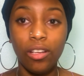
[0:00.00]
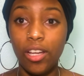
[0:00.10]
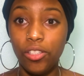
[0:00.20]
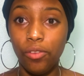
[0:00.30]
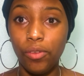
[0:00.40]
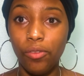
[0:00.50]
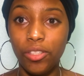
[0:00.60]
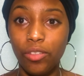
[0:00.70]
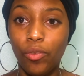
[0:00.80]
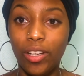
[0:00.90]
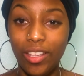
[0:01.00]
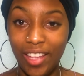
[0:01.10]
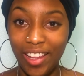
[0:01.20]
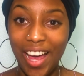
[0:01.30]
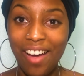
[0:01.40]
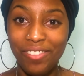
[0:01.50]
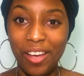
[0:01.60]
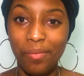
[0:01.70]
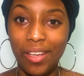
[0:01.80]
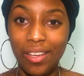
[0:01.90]
interviewed with someone and they laughed
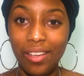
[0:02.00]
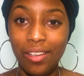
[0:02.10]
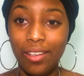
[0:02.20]
at me.